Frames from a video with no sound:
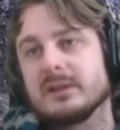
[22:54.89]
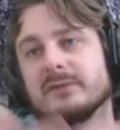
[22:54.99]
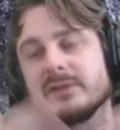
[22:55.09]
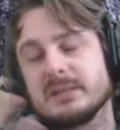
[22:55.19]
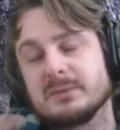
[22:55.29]
Like,
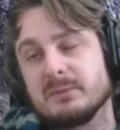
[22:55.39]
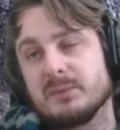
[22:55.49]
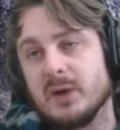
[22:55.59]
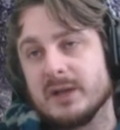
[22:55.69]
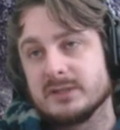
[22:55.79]
for example, the
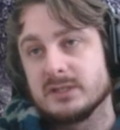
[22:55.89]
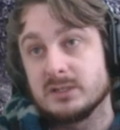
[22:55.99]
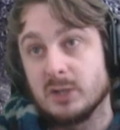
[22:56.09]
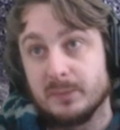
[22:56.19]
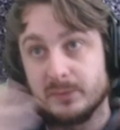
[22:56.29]
Poe has to
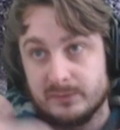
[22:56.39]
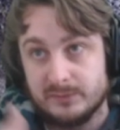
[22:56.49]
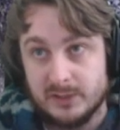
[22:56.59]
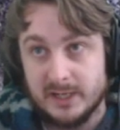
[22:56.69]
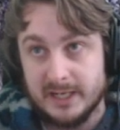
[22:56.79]
stop
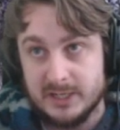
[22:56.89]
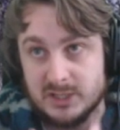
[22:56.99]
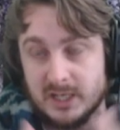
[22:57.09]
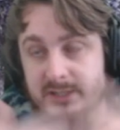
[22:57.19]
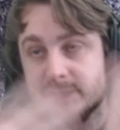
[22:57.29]
for a night and
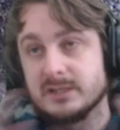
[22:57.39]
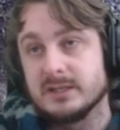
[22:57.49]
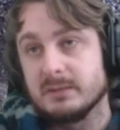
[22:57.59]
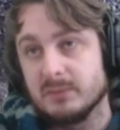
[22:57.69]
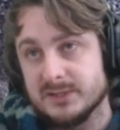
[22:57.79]
charge to
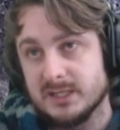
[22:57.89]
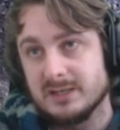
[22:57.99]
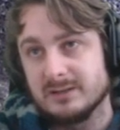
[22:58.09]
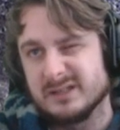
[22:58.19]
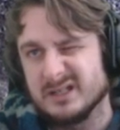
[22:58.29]
then
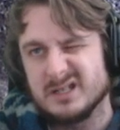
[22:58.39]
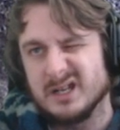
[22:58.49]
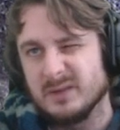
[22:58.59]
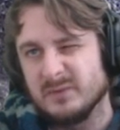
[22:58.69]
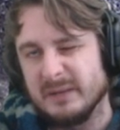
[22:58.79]
multi-kill. That's
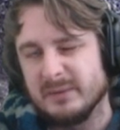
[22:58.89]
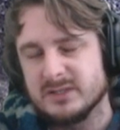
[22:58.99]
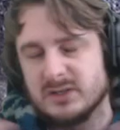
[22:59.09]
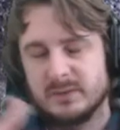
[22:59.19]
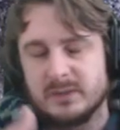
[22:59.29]
kind of the vibe I was
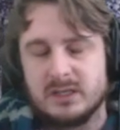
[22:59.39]
going with.